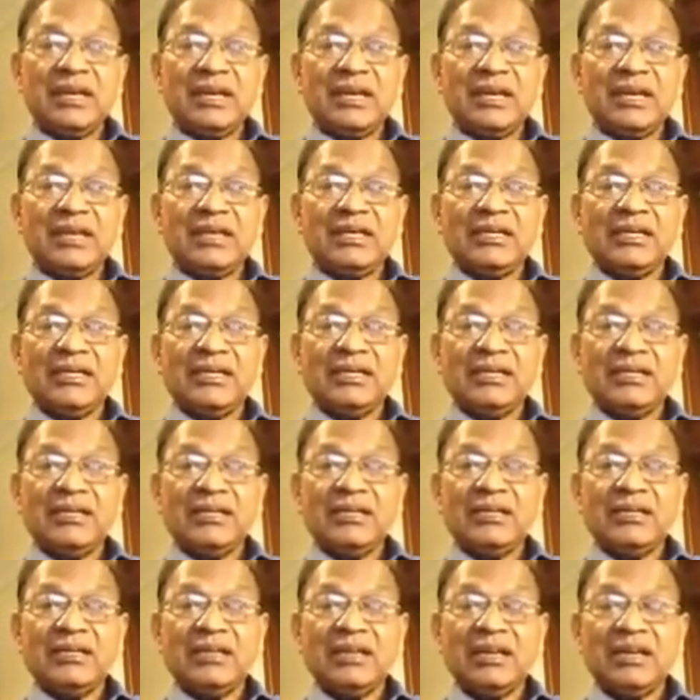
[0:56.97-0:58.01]
And
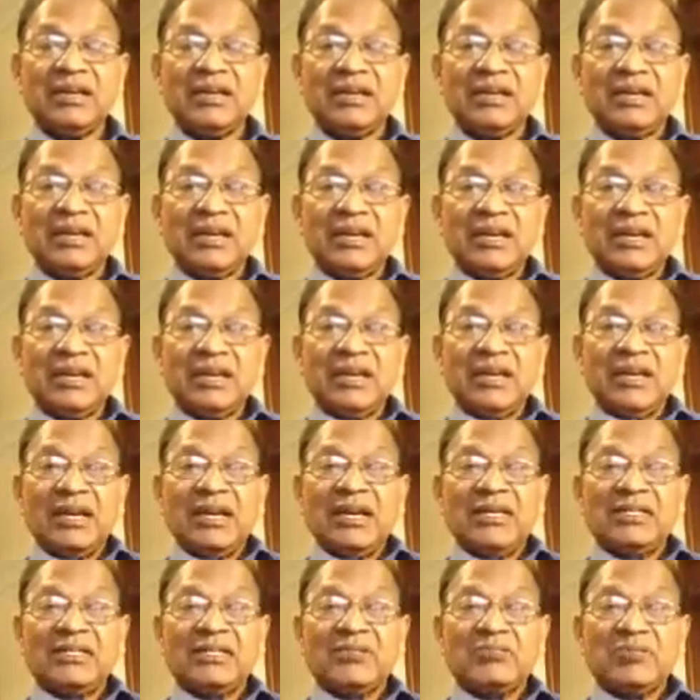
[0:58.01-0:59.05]

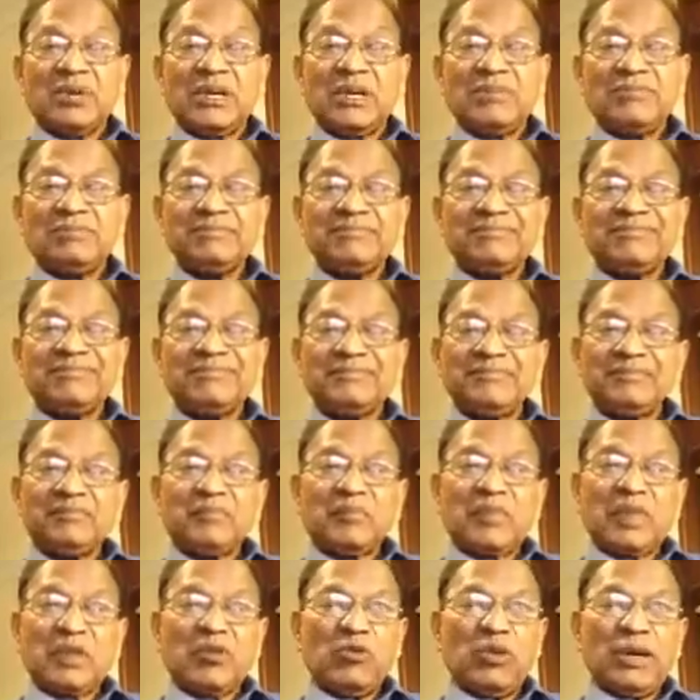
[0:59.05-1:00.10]
I said, well,
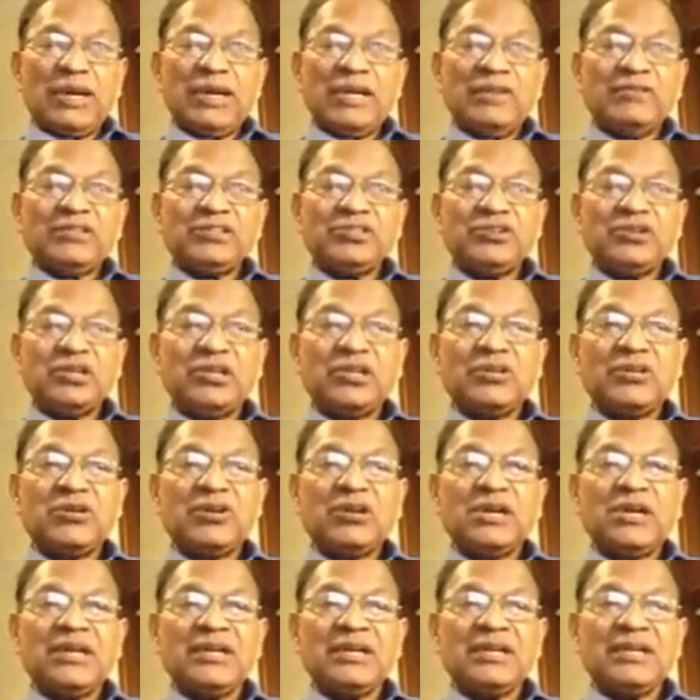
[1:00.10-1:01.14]
why not have a shot at
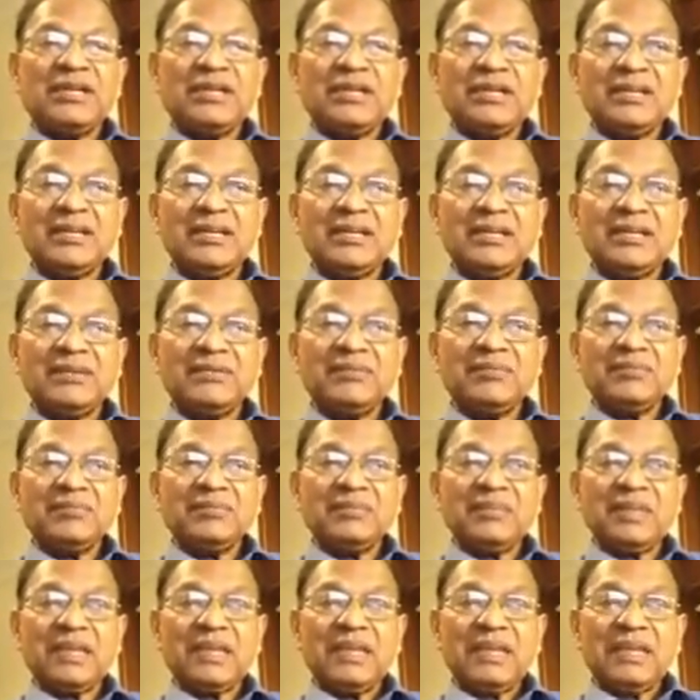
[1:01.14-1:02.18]

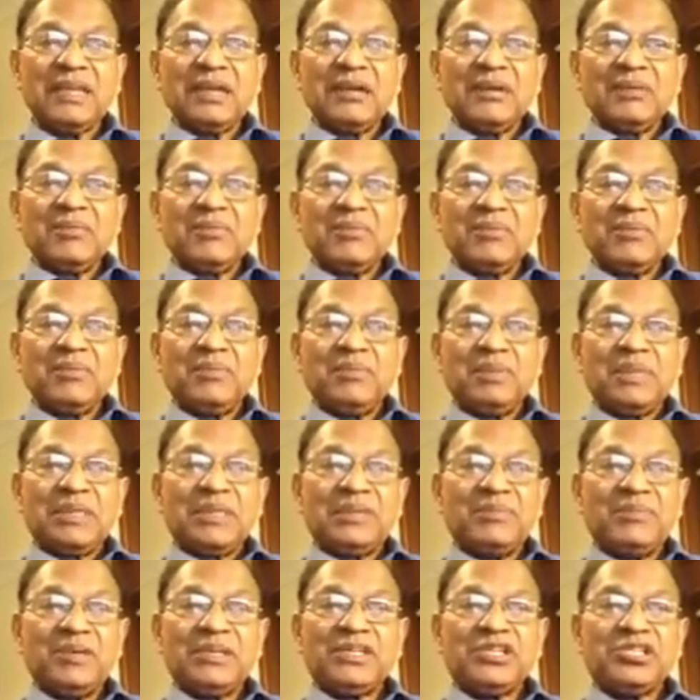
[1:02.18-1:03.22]
online? But
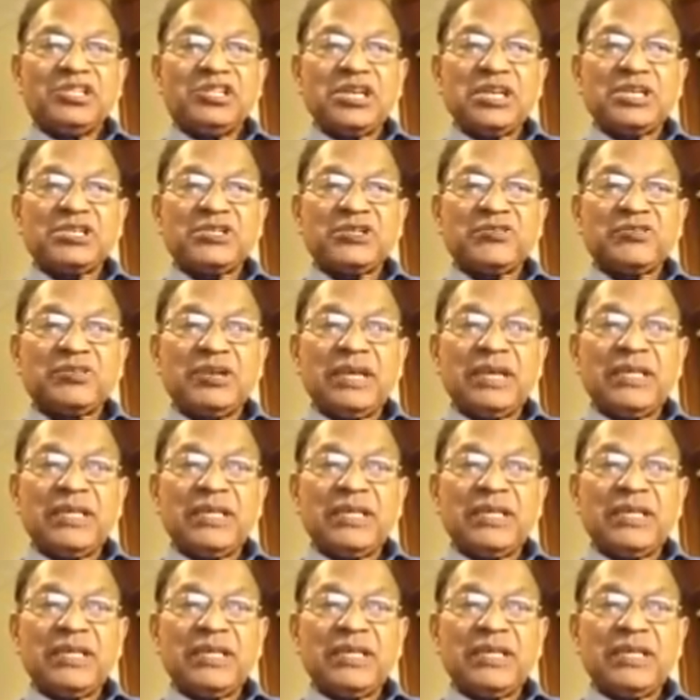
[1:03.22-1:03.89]
the biggest challenge of doing